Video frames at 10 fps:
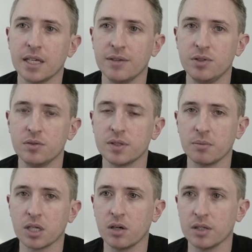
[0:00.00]
gives you
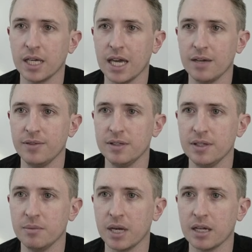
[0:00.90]
something called the
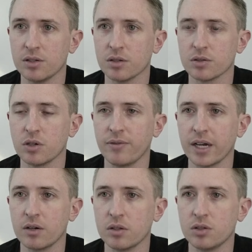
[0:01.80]
AVD Manager. So if I
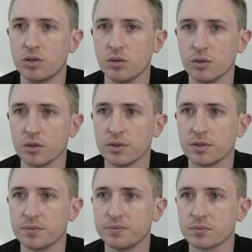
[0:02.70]
go to
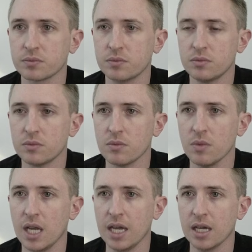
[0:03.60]
Tools
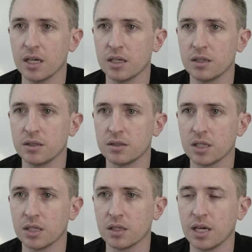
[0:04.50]
and
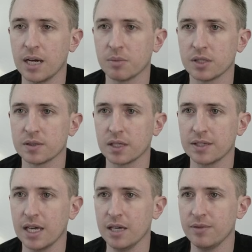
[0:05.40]
I'm going to select
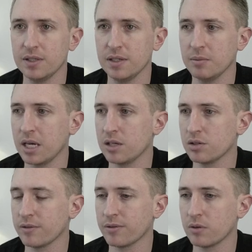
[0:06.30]
AVD
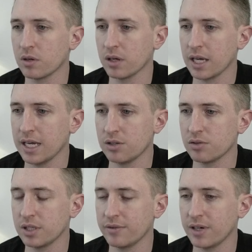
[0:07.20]
Manager or
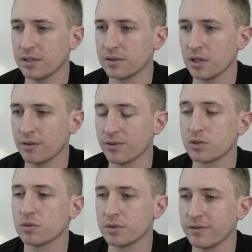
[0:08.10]
Android Device
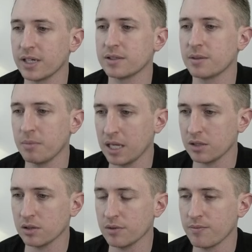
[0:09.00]
Virtual Device
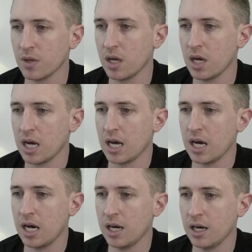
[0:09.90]
Manager,
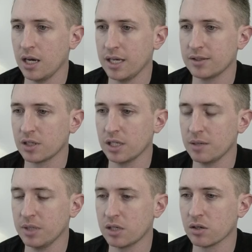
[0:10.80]
it's going to
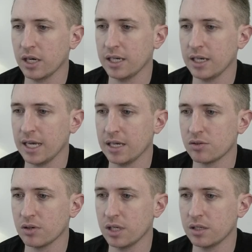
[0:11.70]
let me create an
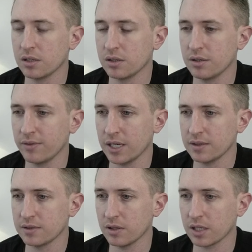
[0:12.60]
Android
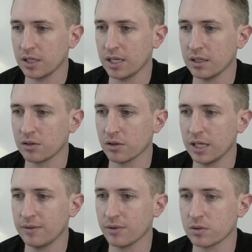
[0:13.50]
device. So I'm going to hit
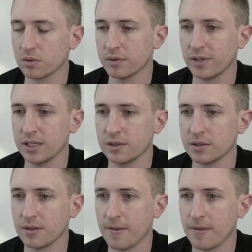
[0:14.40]
Create Virtual Device.